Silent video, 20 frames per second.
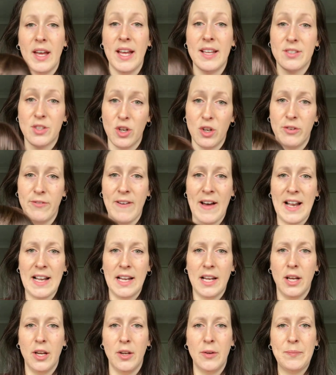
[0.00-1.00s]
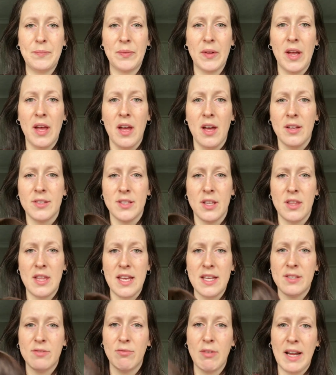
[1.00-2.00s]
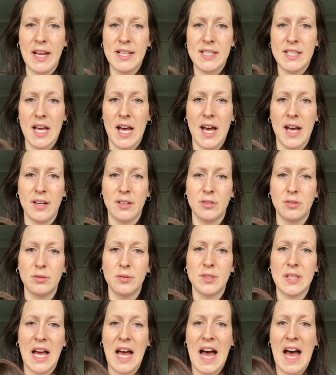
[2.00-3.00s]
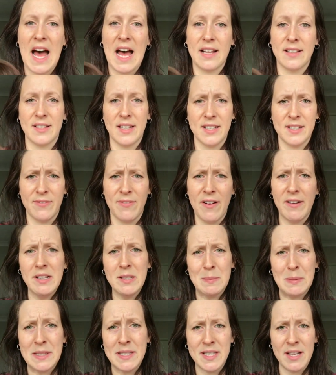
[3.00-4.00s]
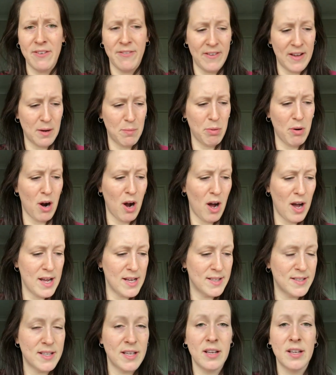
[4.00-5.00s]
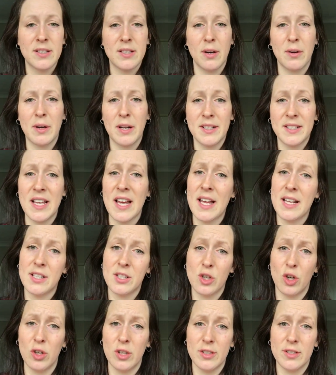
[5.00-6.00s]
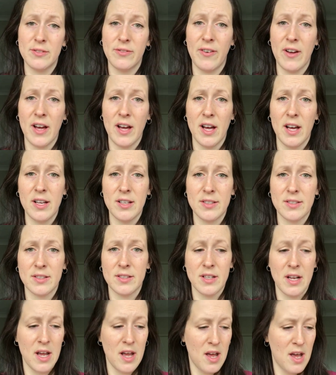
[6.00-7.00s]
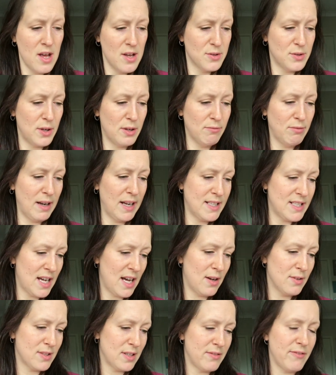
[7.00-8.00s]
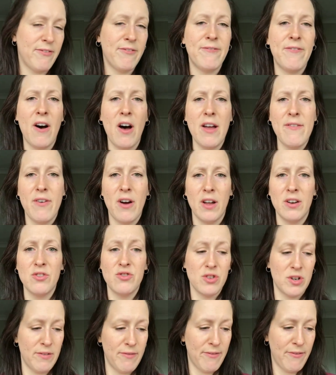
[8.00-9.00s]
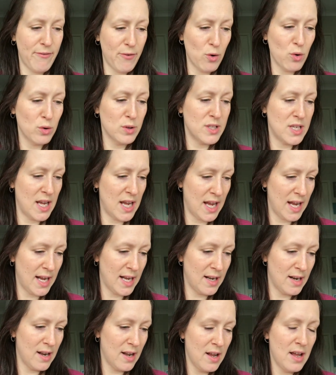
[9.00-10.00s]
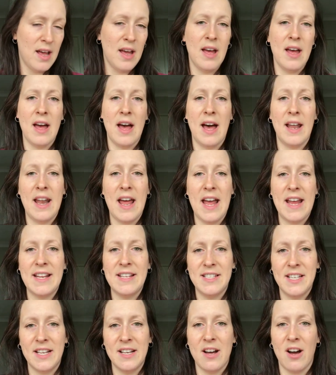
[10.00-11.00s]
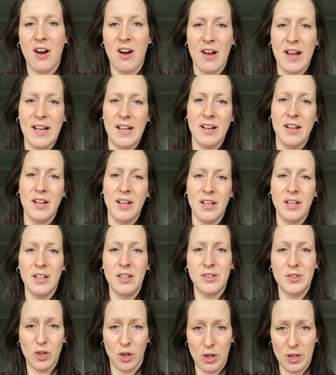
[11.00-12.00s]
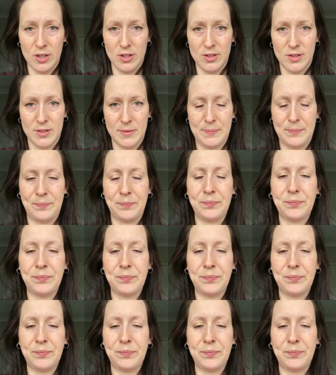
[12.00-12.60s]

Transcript: it's good value. So this retails at, it's a very specific price. So I'm going to say it in dollars first. So it retails at $514.89.